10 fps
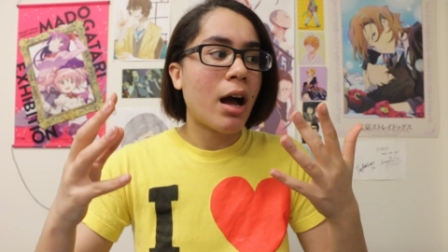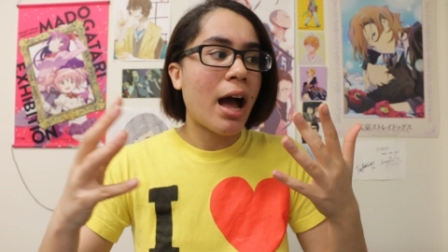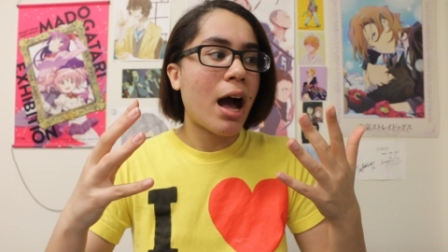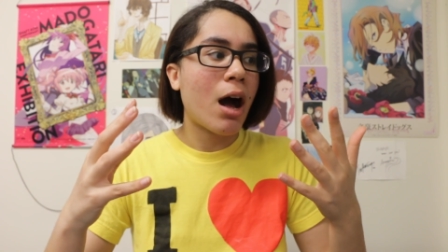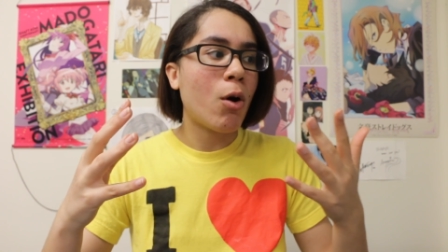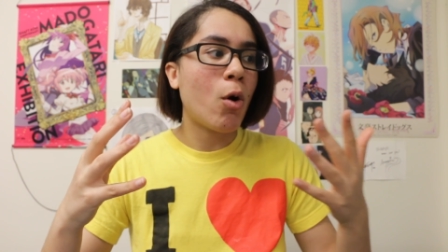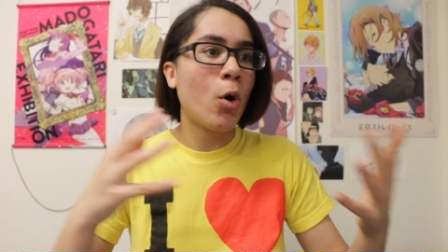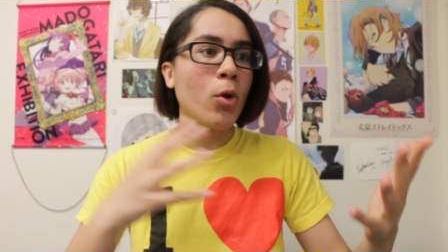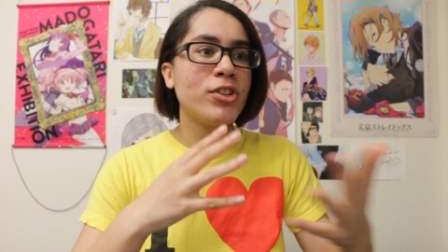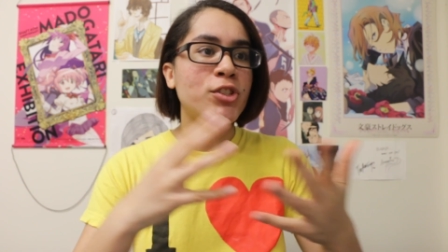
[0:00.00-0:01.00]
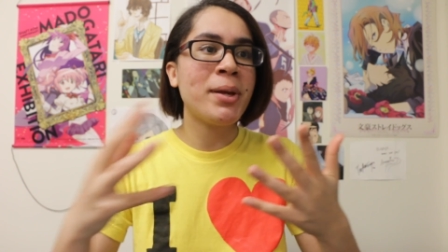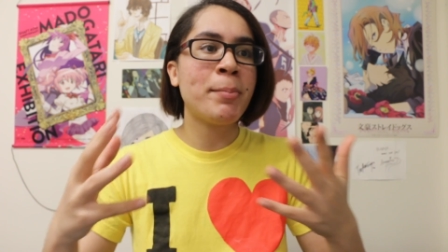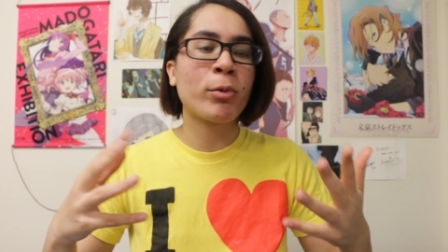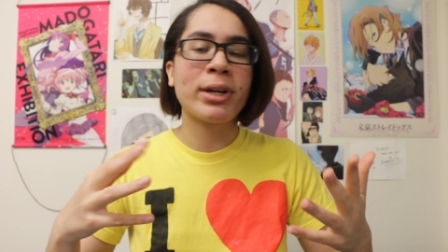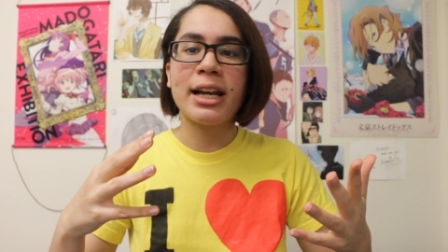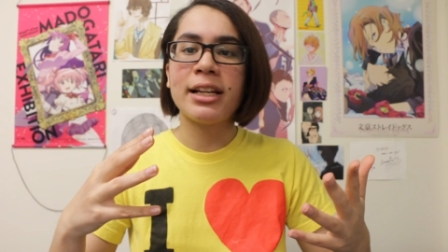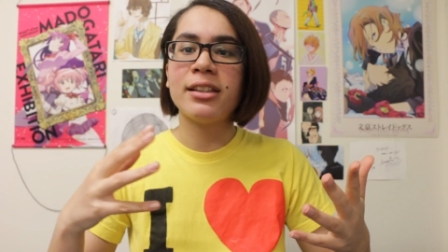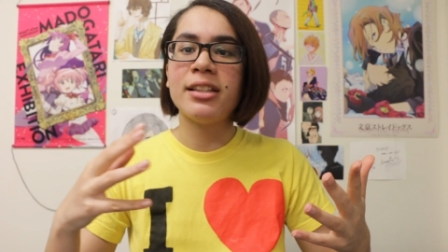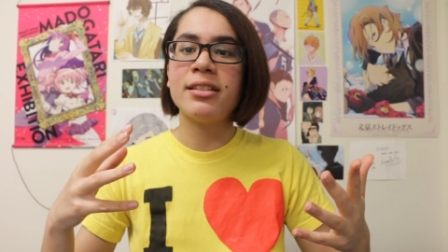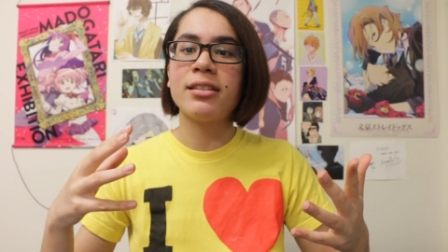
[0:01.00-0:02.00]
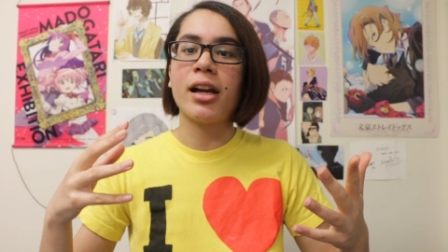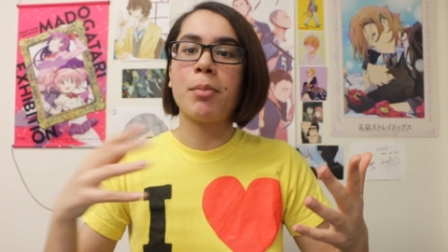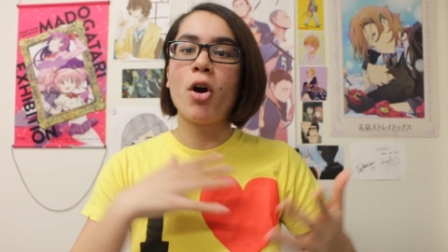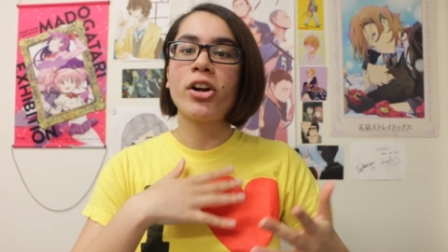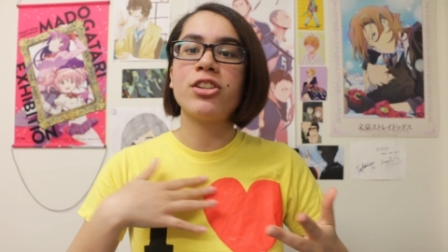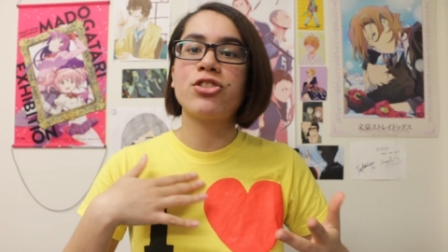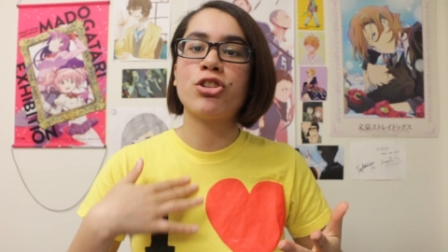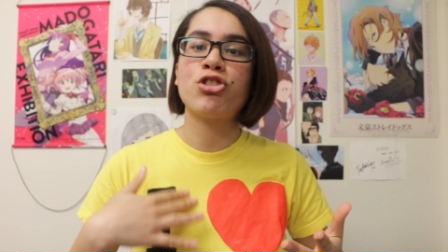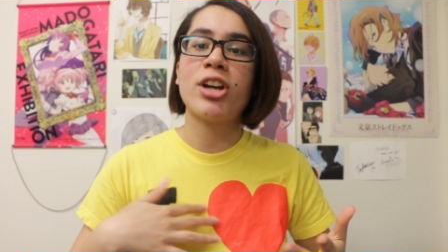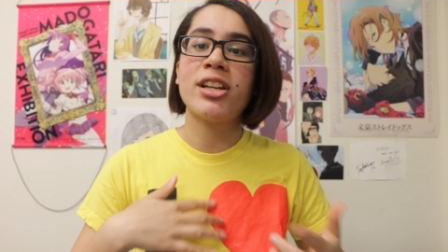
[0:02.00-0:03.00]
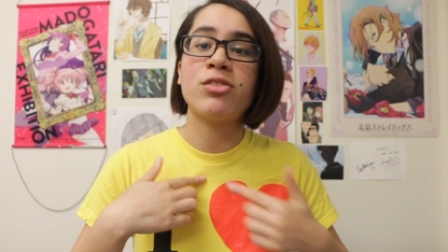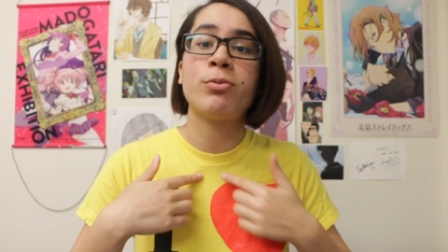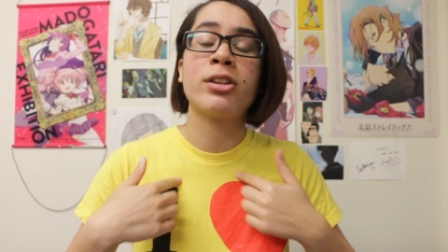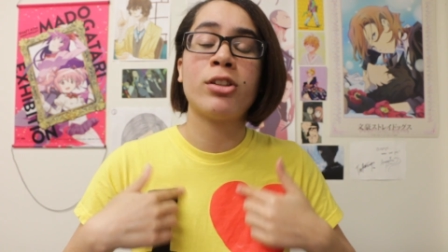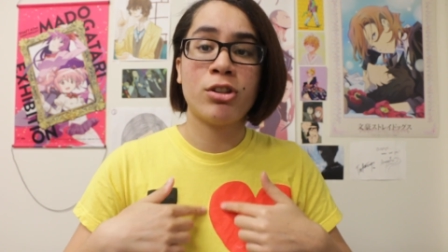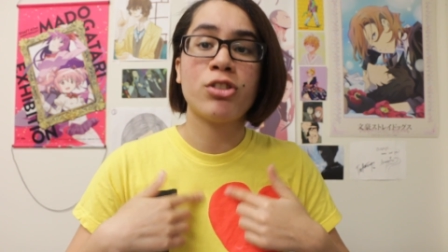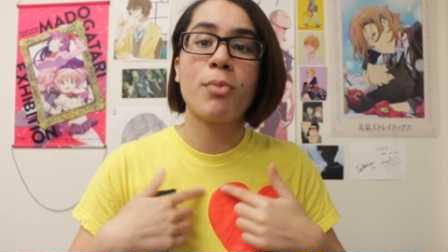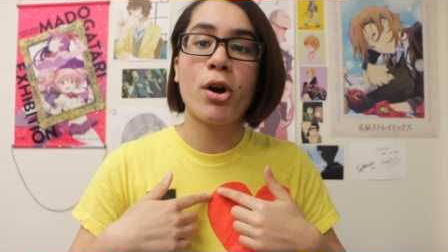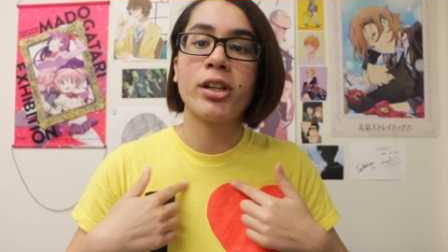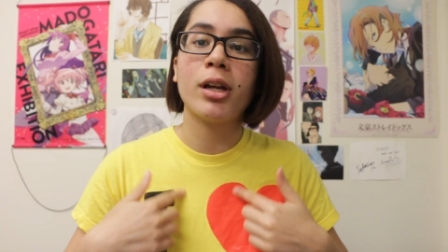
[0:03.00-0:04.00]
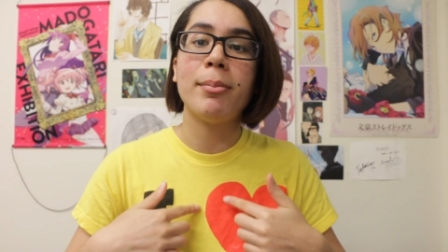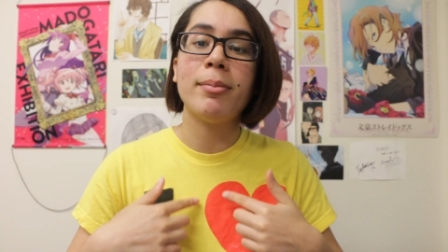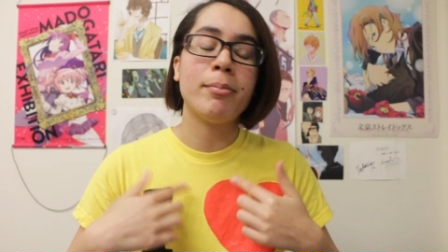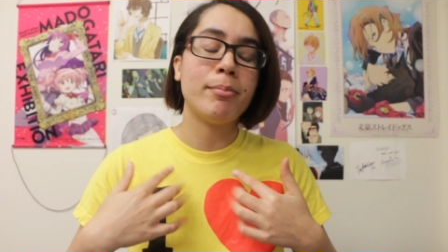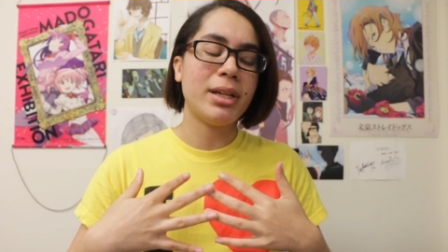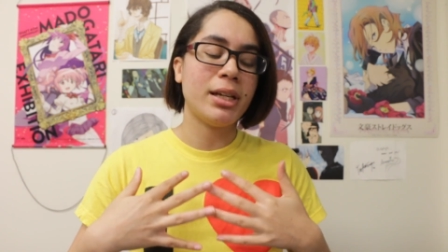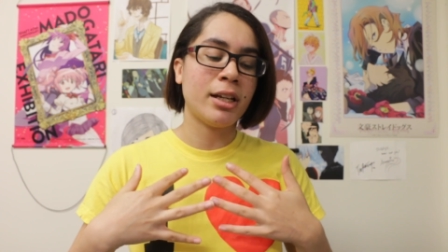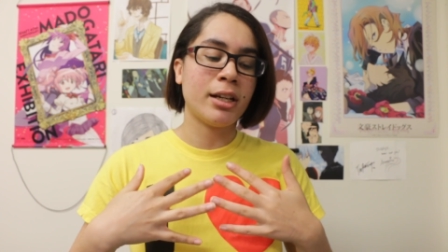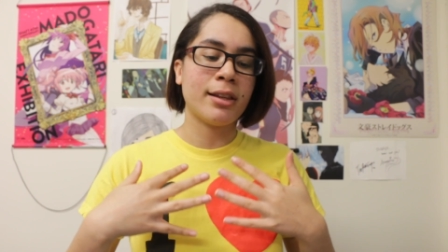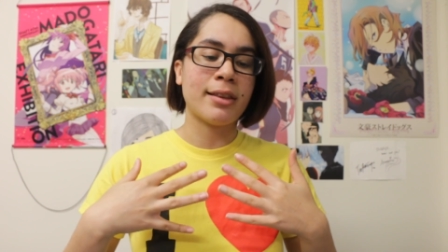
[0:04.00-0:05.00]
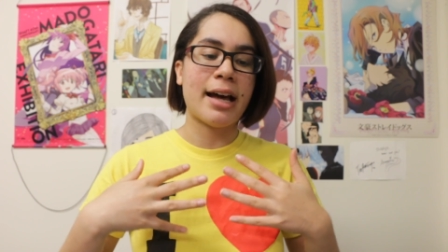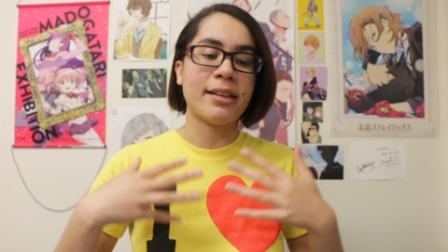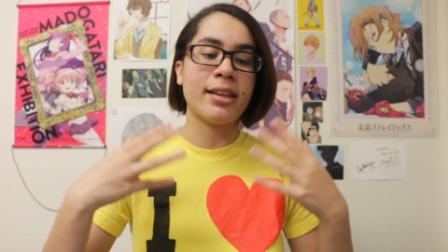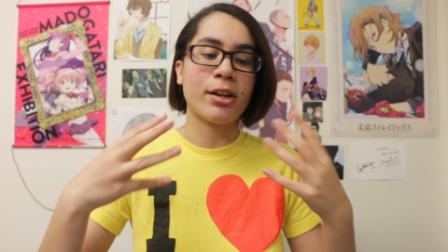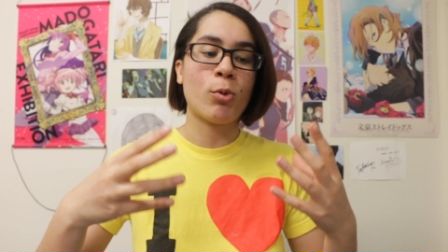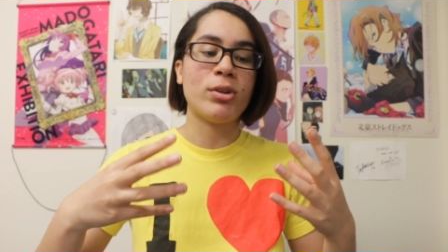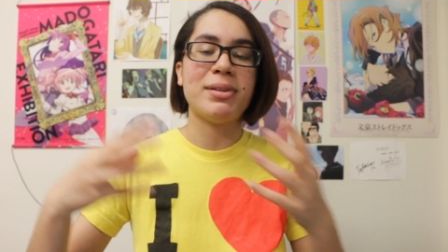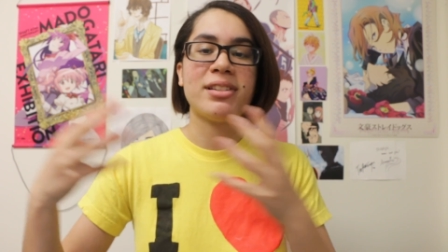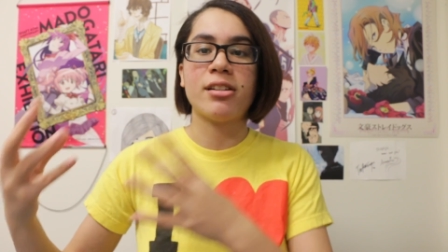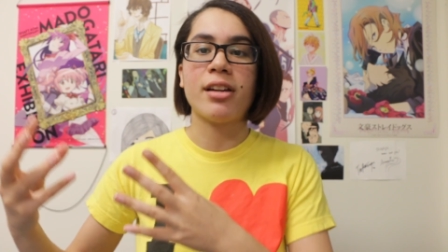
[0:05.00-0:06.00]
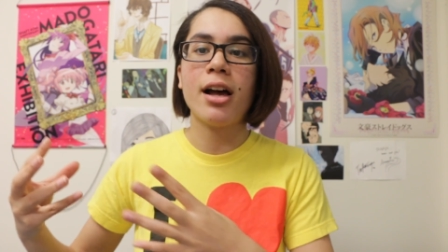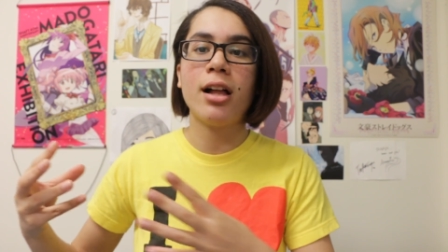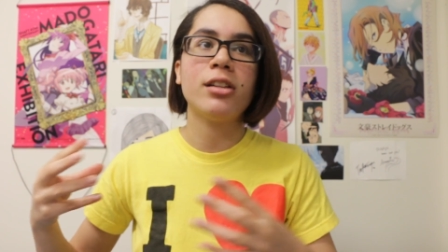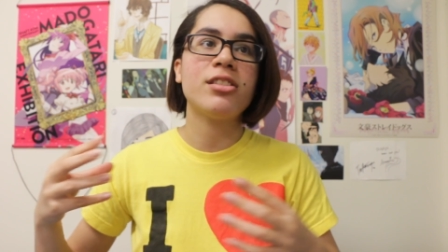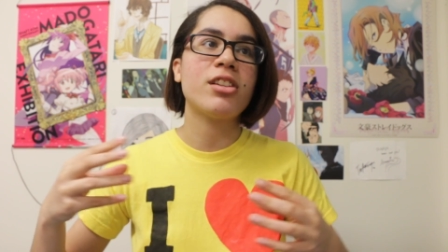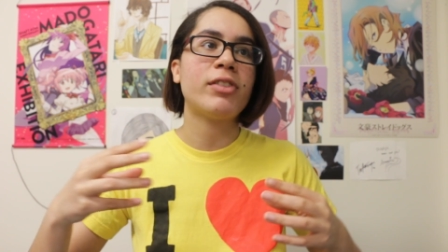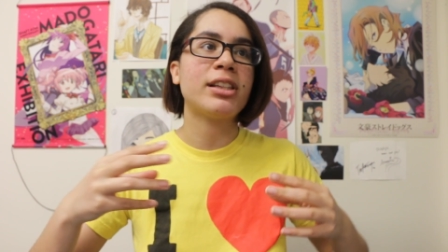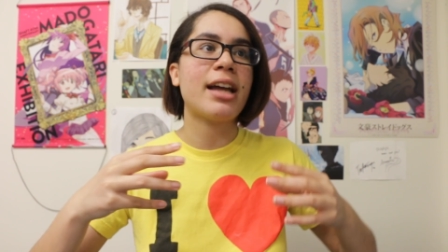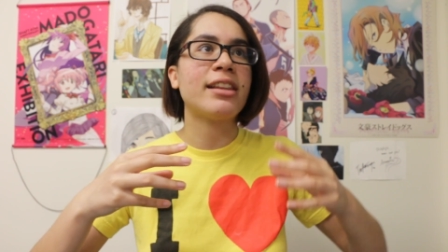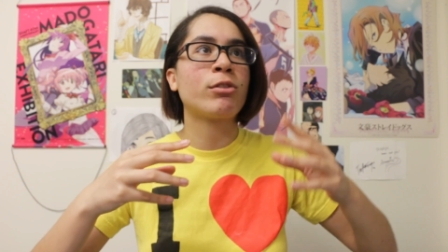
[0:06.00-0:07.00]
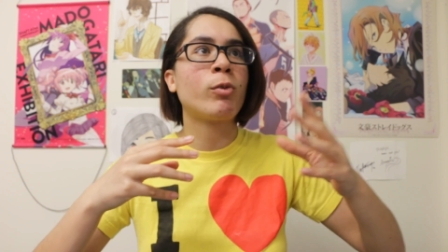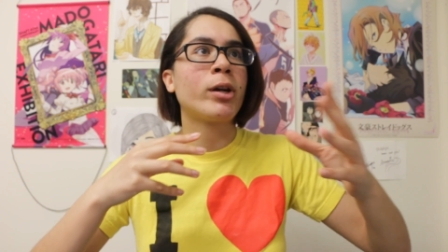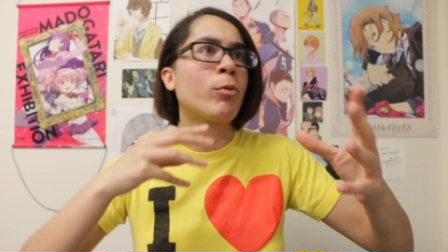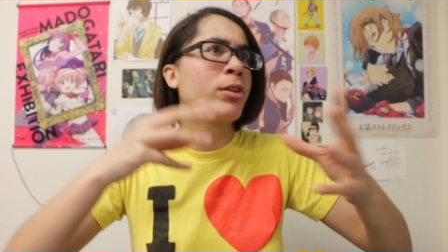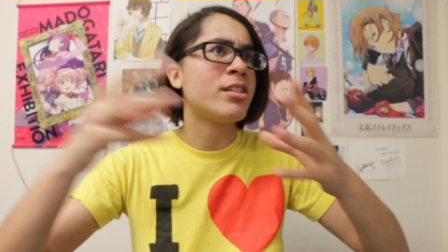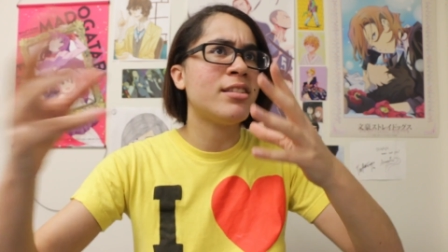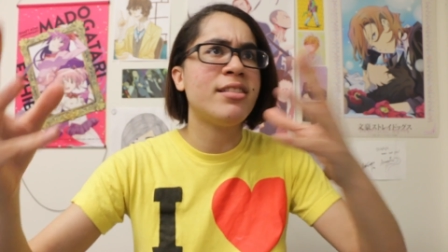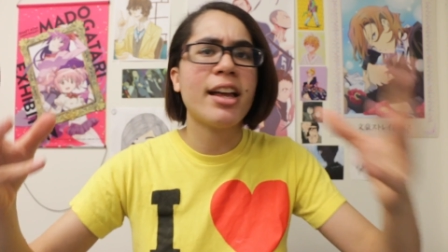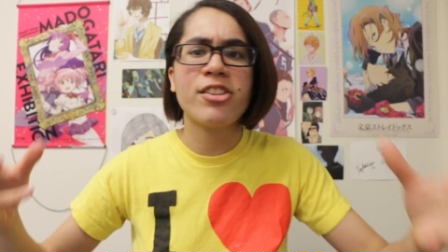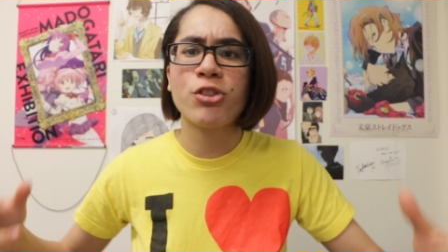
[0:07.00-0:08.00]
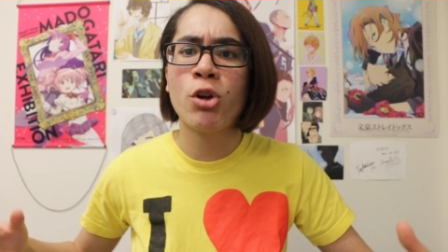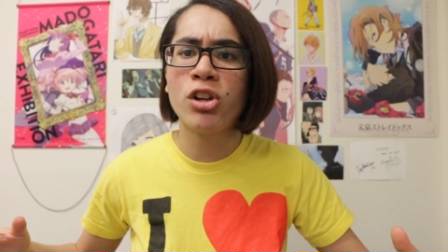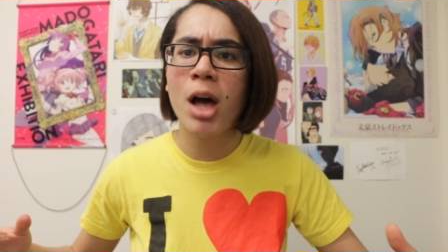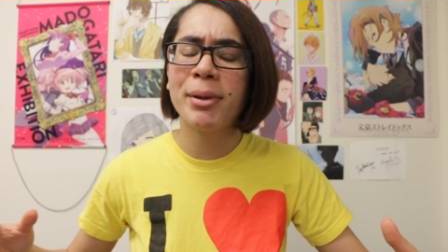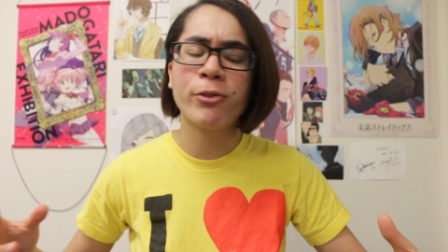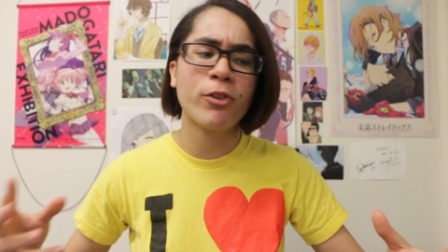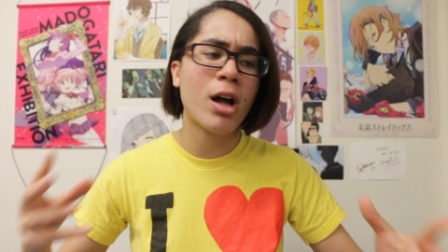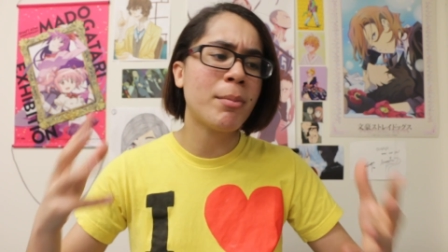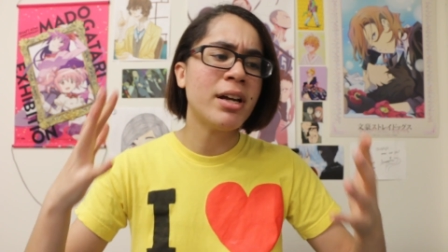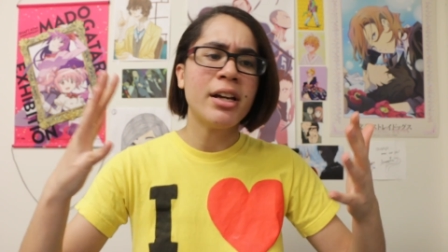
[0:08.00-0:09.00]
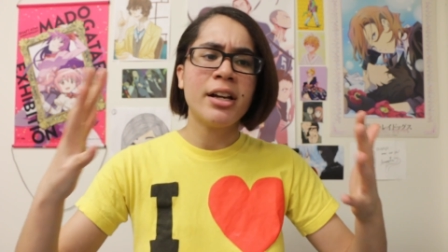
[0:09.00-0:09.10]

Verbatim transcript: how all these people were getting these like markings on their chest with this marking meaning that they're going to be sent to hell and stuff like that. They were wondering where these deaths are all coming from.